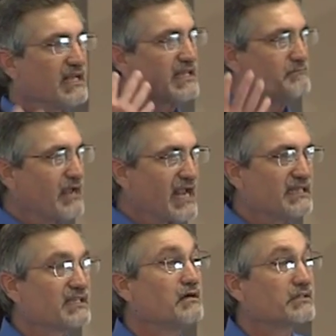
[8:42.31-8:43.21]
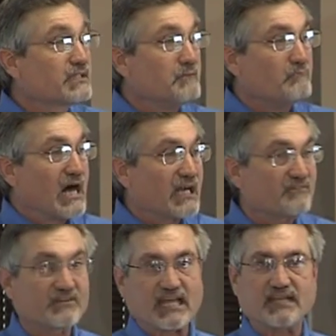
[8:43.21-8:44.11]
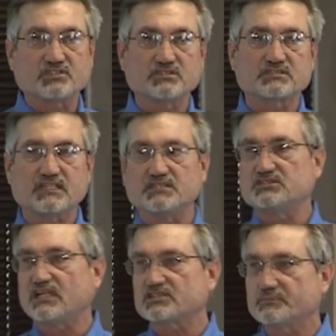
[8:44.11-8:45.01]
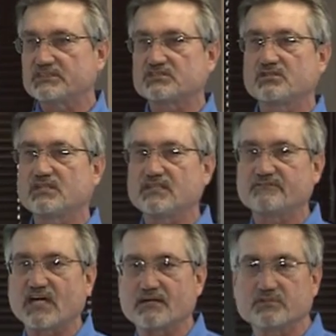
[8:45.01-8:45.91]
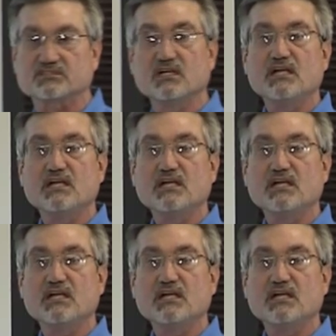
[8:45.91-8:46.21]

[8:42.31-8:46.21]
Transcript: They made the modifications, the adjustments to the environment.